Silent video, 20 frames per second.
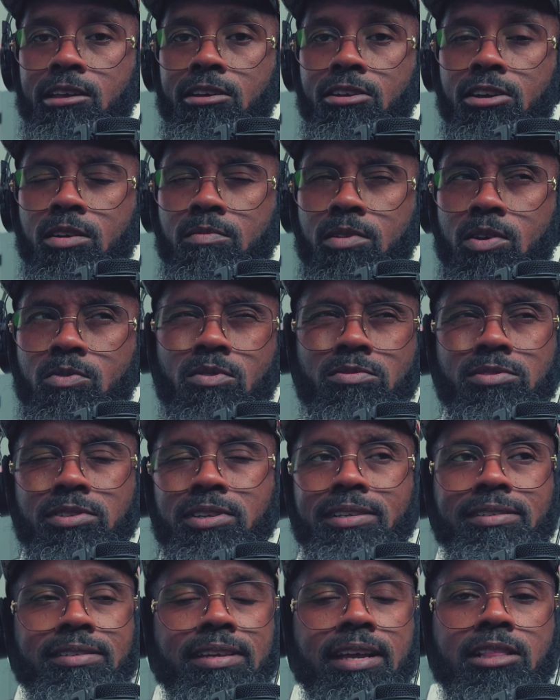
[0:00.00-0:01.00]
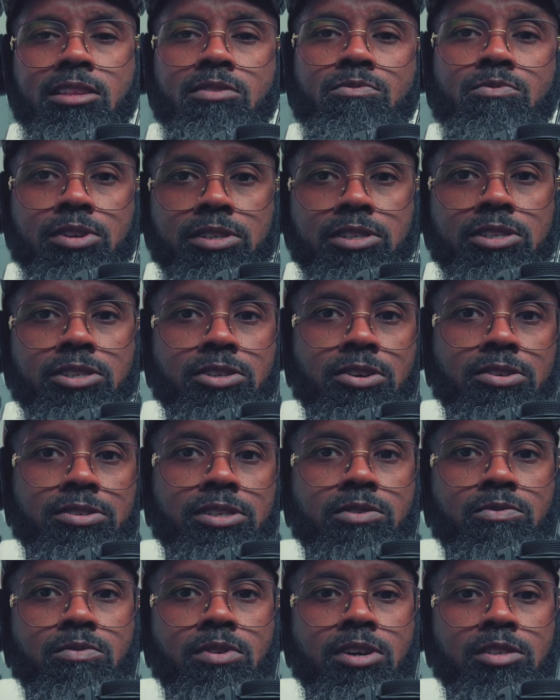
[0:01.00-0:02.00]
Um, I won't say exactly which
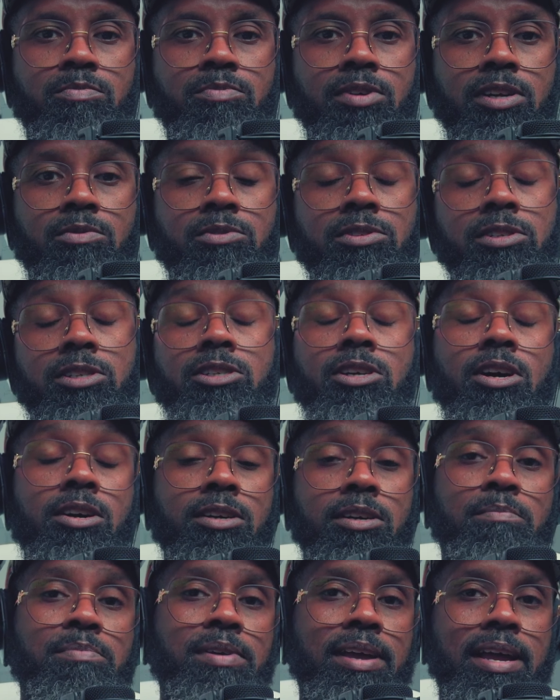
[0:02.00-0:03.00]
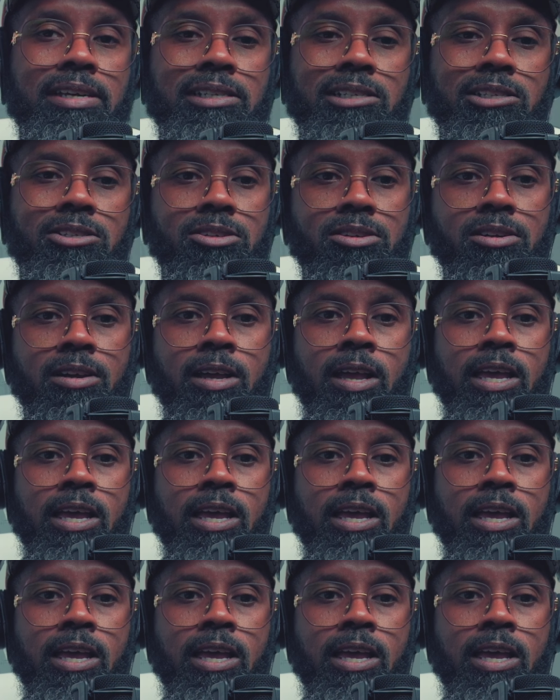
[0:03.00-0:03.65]
church it was, but it was a younger pastor,